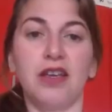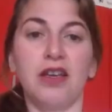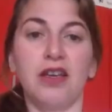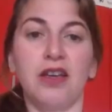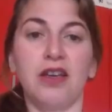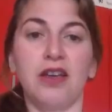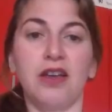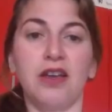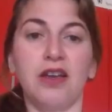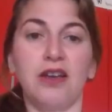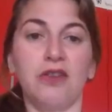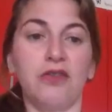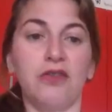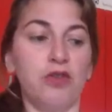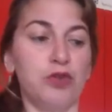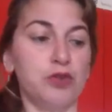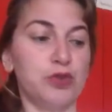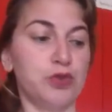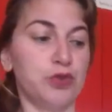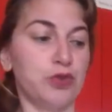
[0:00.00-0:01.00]
and
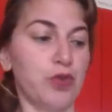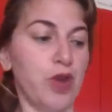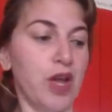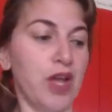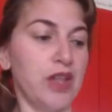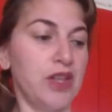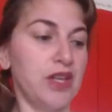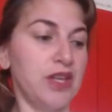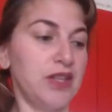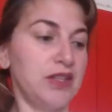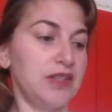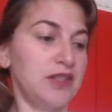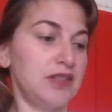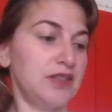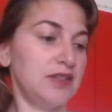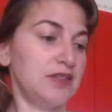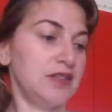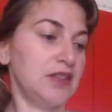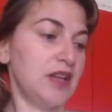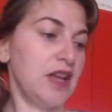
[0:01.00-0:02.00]
horseradish.
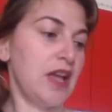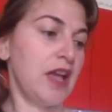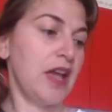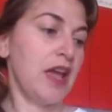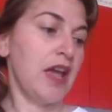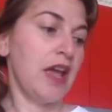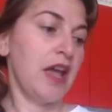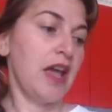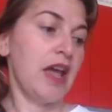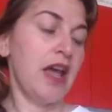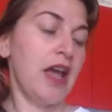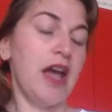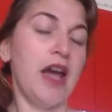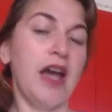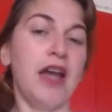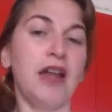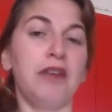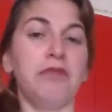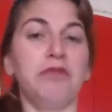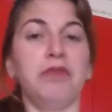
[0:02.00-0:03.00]

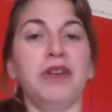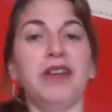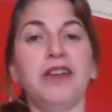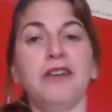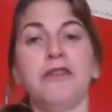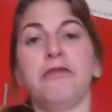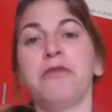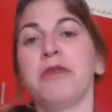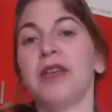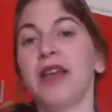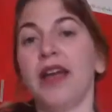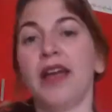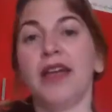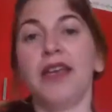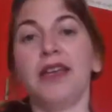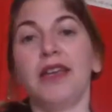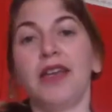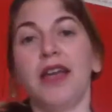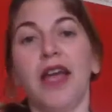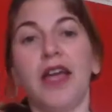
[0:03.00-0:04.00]
And believe me,
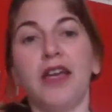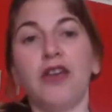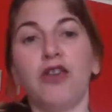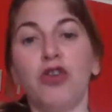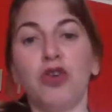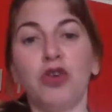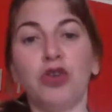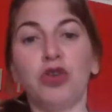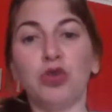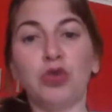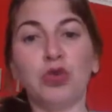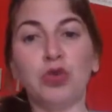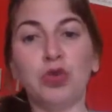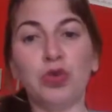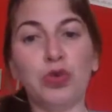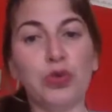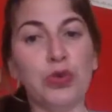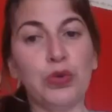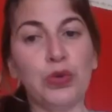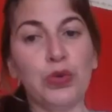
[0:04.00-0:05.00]
I, I go
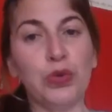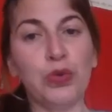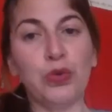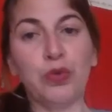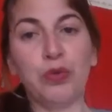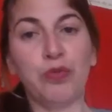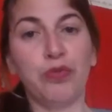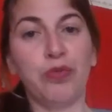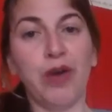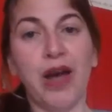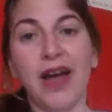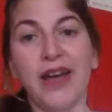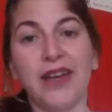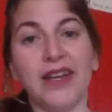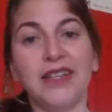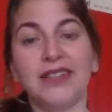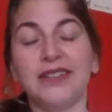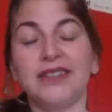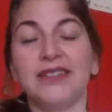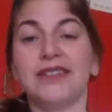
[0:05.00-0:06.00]
to
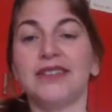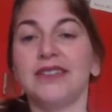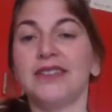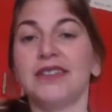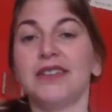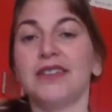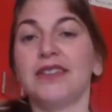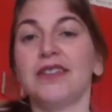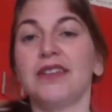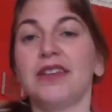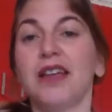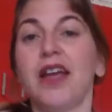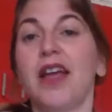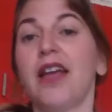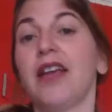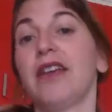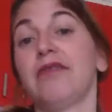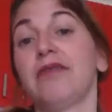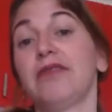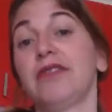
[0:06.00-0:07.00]
Paris
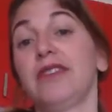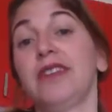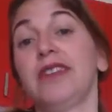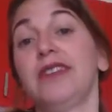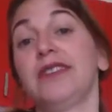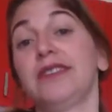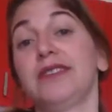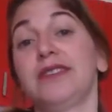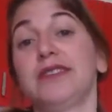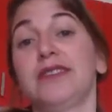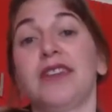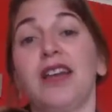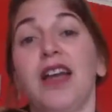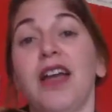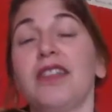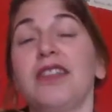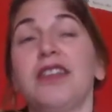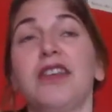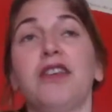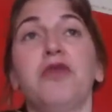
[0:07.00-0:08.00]
I this
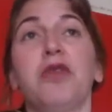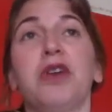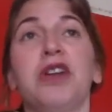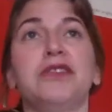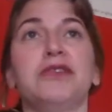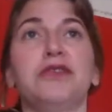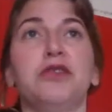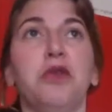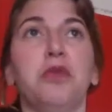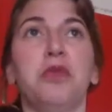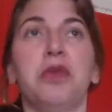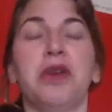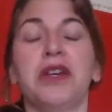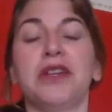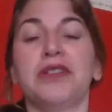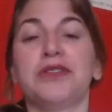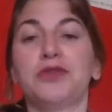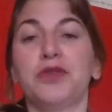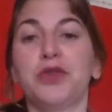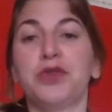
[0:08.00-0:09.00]
I didn't want to stop. on
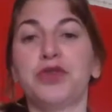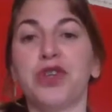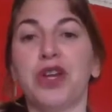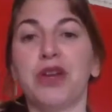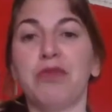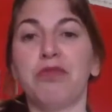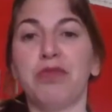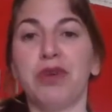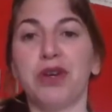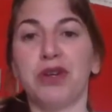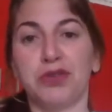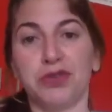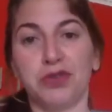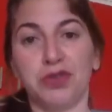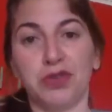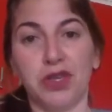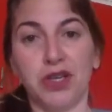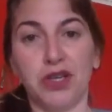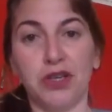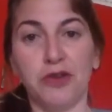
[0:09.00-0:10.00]
a social
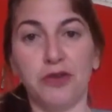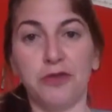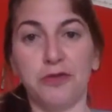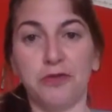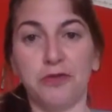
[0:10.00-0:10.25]
person. I love